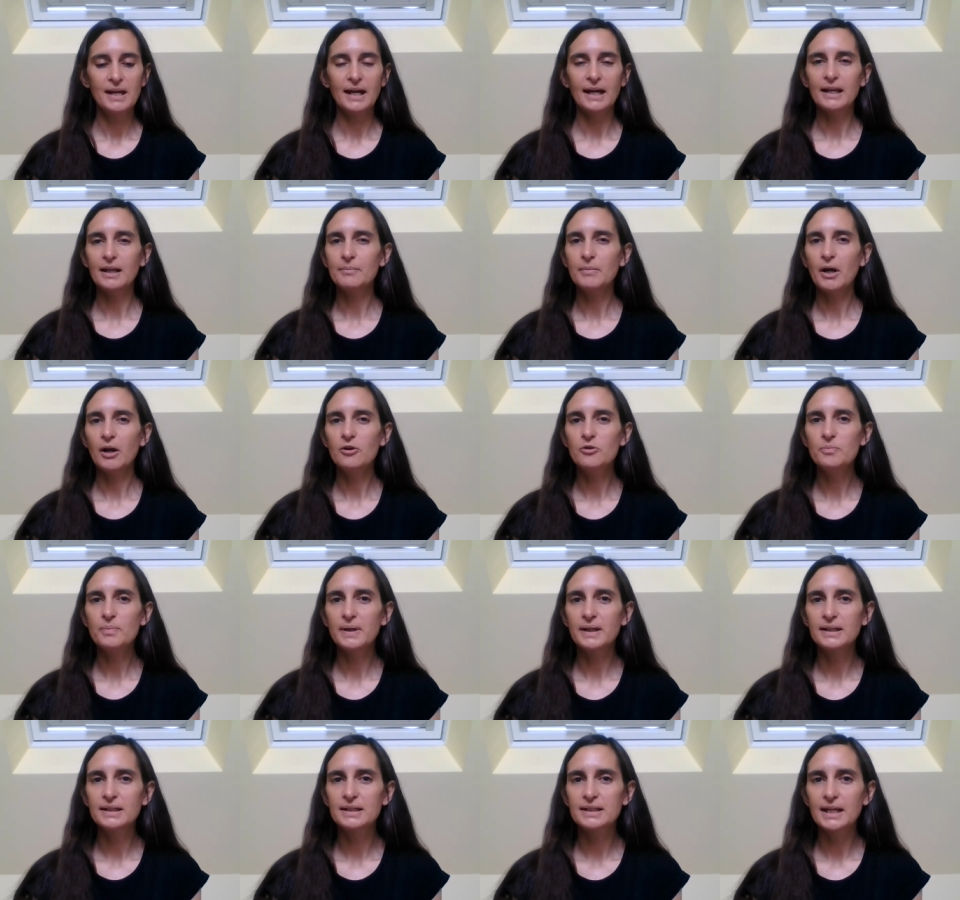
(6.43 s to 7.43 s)
and I'm
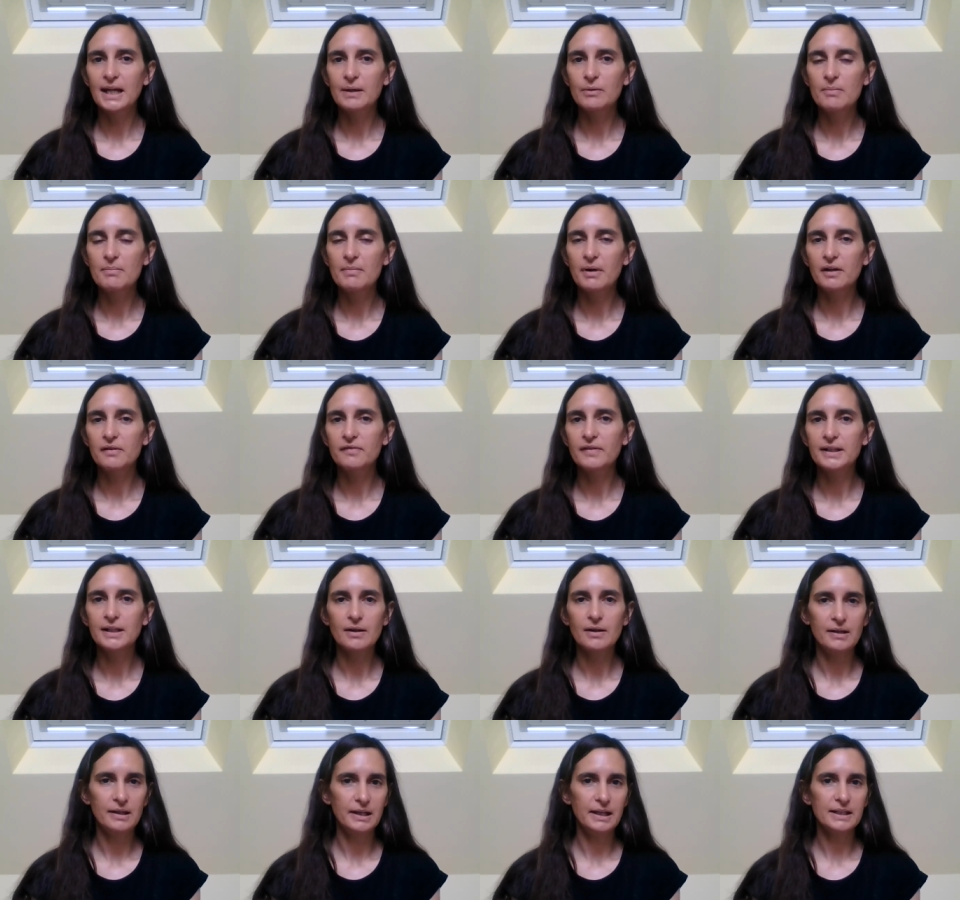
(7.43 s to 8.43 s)
hoping today we might find
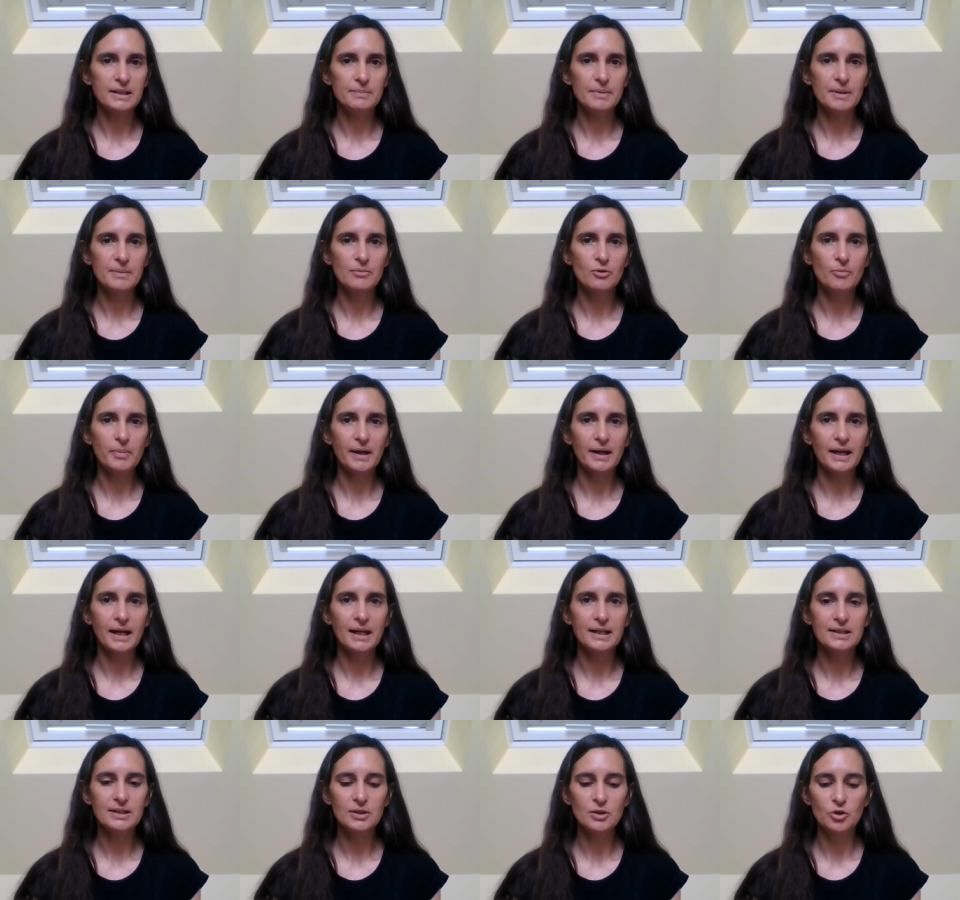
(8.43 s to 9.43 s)
out a little bit more about
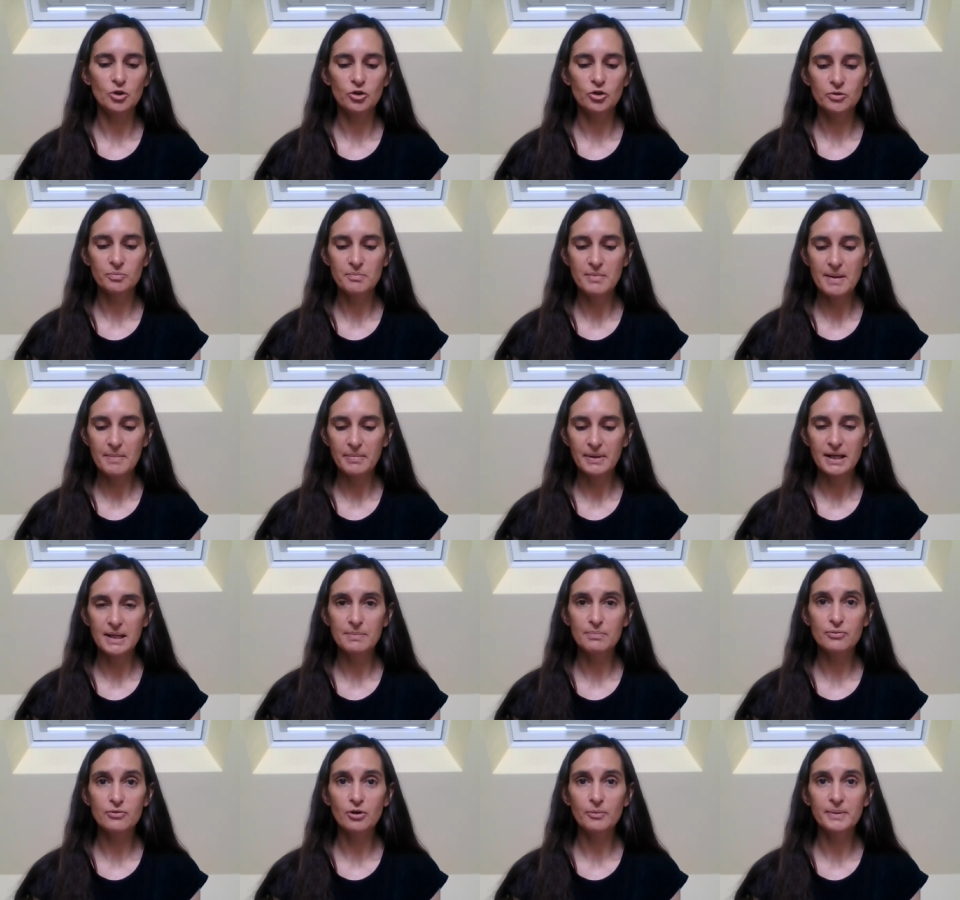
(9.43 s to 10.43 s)
Kensuke because remember
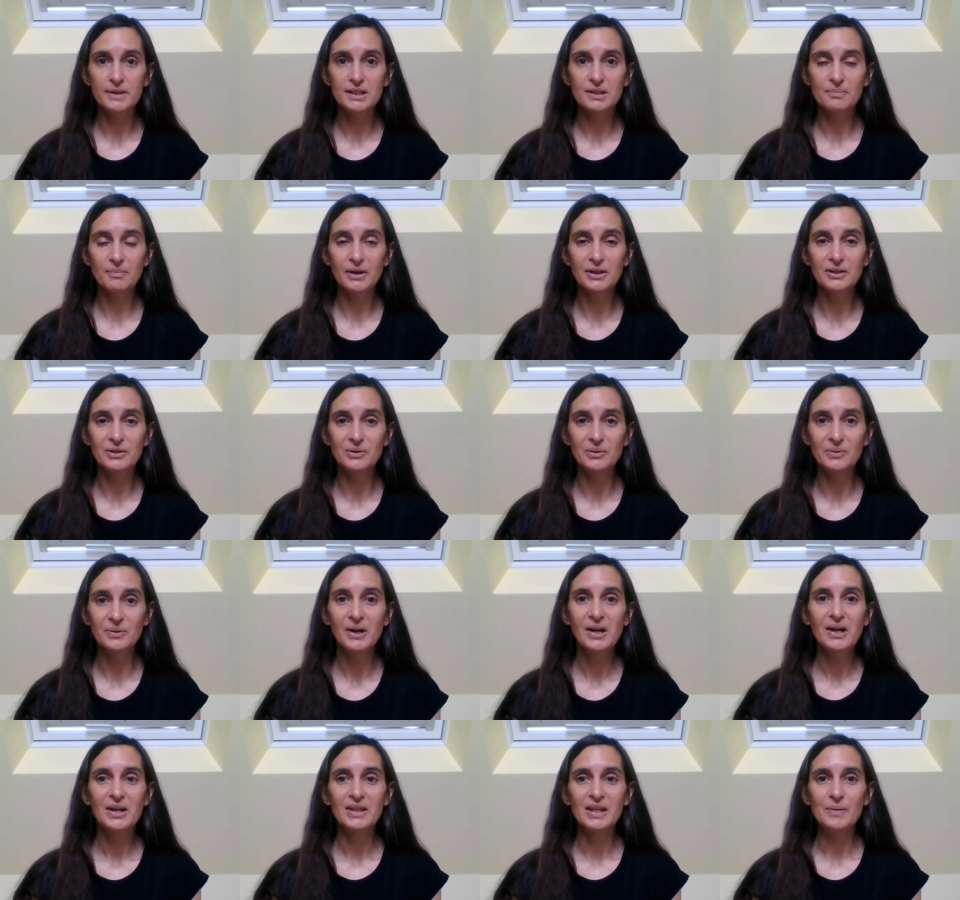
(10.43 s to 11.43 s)
he promised Michael
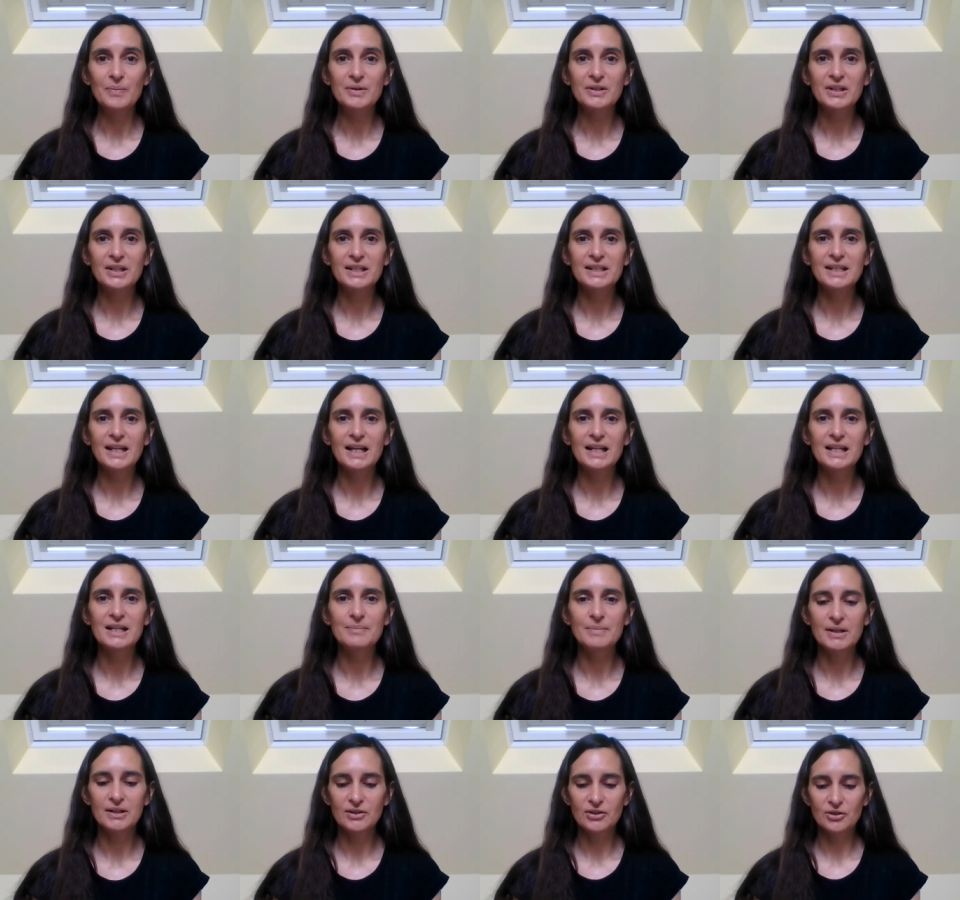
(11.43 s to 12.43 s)
he was going to tell
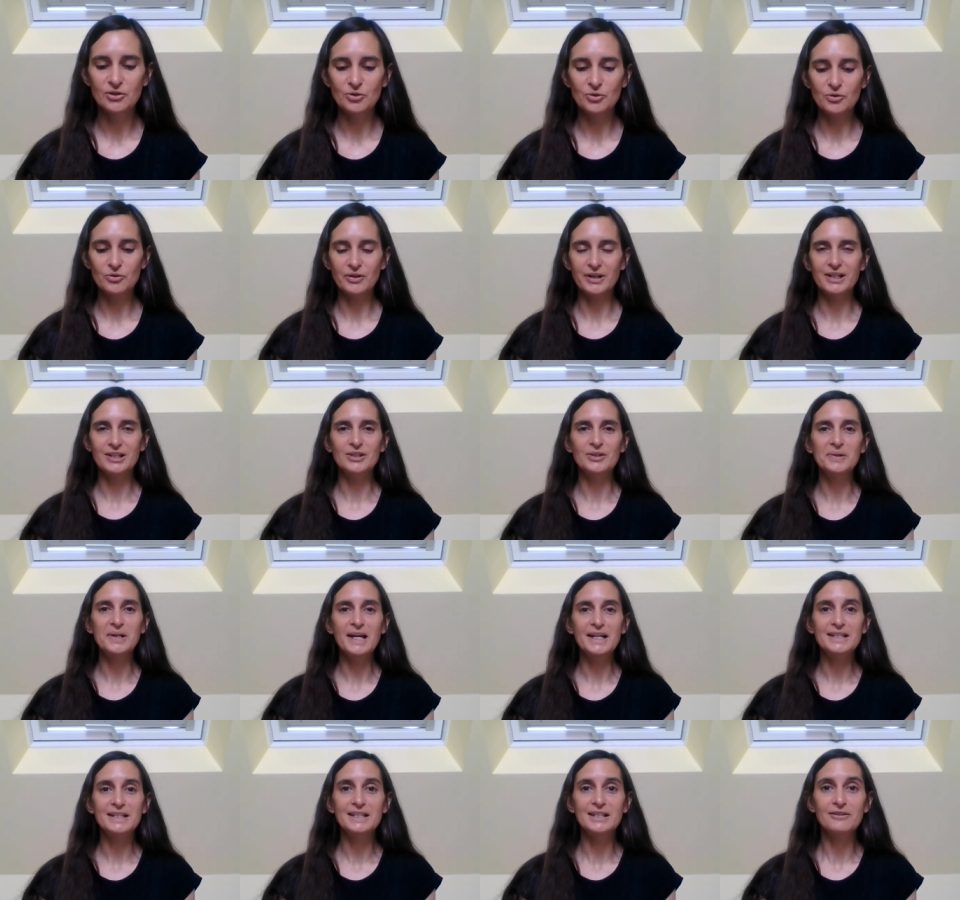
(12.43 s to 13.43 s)
him his story, so
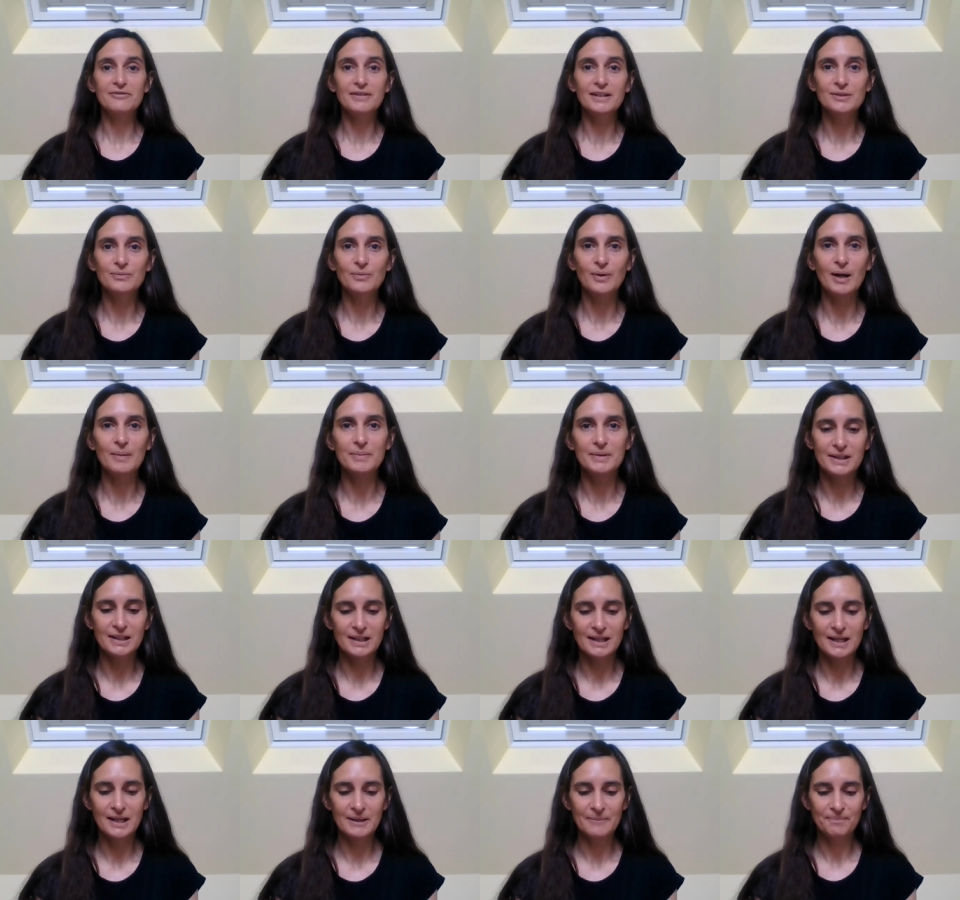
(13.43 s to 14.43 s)
let's see if that's what happened
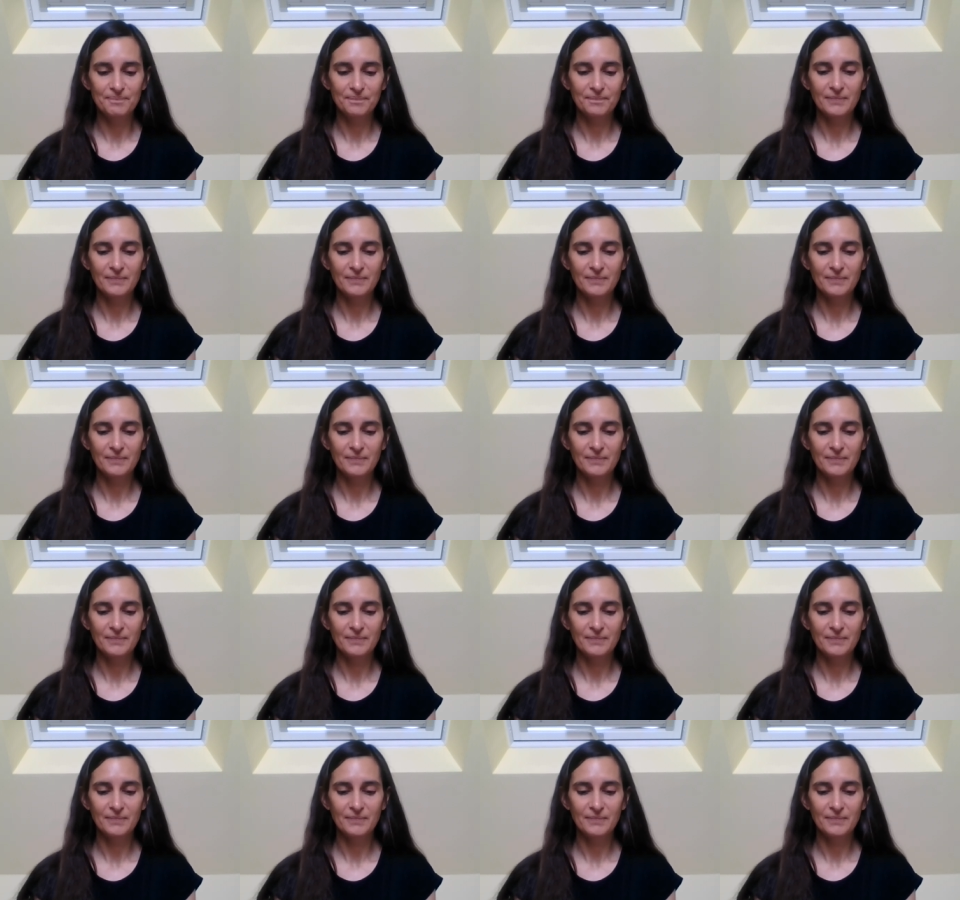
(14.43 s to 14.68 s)
today.